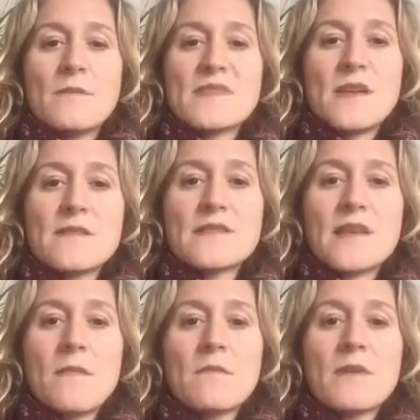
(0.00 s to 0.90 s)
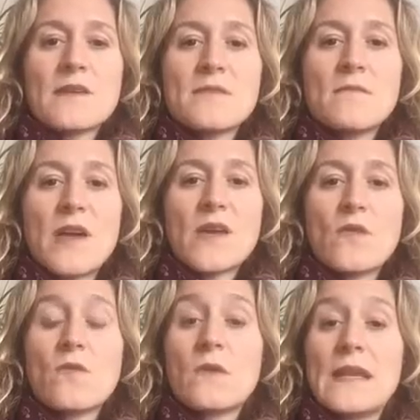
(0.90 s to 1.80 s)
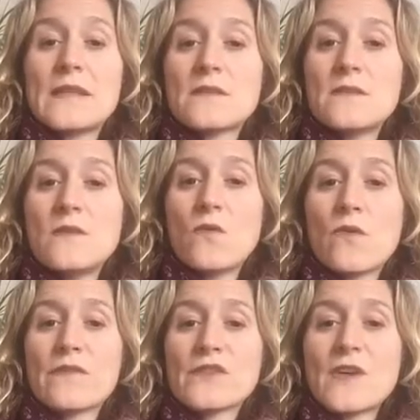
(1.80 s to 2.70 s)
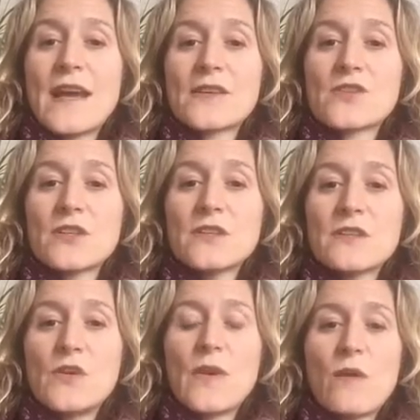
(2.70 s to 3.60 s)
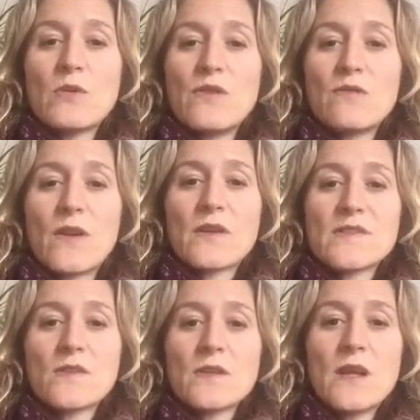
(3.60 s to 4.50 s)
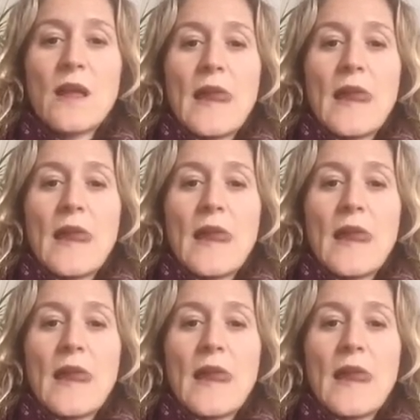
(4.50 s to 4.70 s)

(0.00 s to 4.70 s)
So some might call it law of attraction. You get what you focus on.